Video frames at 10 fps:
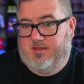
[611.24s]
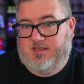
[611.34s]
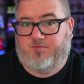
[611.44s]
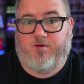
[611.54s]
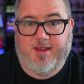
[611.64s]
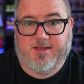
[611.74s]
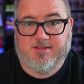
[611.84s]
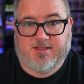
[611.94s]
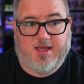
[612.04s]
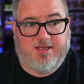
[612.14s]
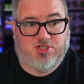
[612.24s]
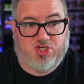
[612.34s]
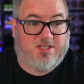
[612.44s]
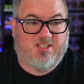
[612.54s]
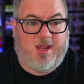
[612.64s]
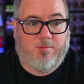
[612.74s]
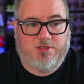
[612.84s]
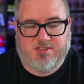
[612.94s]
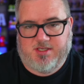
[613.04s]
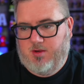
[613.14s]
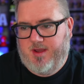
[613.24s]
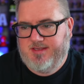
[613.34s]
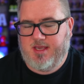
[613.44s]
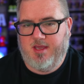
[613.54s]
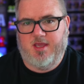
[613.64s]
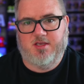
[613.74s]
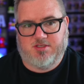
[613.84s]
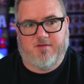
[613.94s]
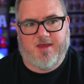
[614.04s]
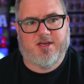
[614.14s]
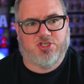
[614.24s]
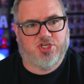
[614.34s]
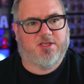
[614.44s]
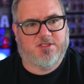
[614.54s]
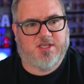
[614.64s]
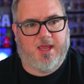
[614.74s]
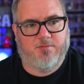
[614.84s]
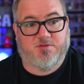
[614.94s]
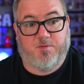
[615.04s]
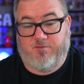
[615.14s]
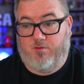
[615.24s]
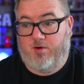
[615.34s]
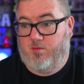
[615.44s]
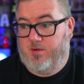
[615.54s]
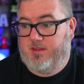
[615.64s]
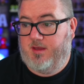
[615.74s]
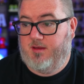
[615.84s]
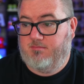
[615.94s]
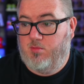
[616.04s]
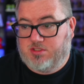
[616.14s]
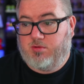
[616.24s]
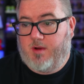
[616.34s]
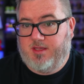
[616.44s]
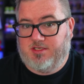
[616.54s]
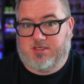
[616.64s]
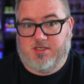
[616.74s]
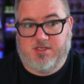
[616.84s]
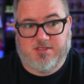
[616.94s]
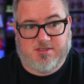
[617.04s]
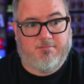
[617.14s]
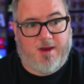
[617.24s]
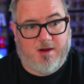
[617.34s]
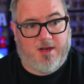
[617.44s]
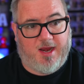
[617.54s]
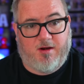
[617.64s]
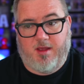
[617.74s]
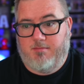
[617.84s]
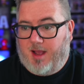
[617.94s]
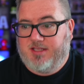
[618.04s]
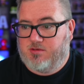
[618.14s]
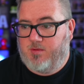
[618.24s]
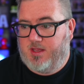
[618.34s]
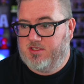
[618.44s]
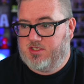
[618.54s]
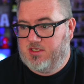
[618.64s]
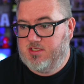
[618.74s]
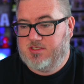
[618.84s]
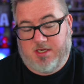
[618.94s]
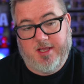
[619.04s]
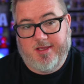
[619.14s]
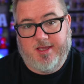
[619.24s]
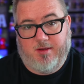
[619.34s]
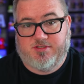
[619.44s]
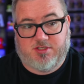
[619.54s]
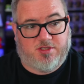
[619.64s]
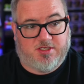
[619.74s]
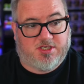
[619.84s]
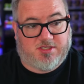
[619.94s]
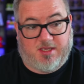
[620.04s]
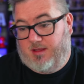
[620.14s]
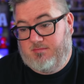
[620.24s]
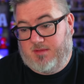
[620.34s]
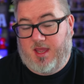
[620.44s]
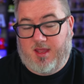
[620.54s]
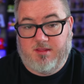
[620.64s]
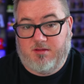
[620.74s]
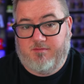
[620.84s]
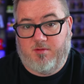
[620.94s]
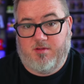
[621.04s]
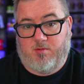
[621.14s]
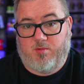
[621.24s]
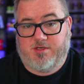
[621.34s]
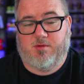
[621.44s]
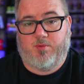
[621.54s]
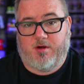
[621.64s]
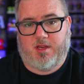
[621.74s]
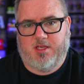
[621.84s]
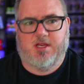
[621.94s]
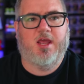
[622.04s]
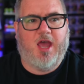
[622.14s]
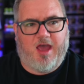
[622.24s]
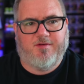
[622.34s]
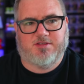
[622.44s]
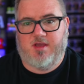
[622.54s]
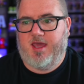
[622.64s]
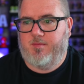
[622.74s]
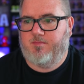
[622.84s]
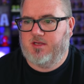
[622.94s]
these Frankenstein chicken sandwiches anyways. So I've had a chicken sandwich before with mozzarella cheese and marinara and mozzarella cheese, and it was delicious. I love the original Burger King. I've also had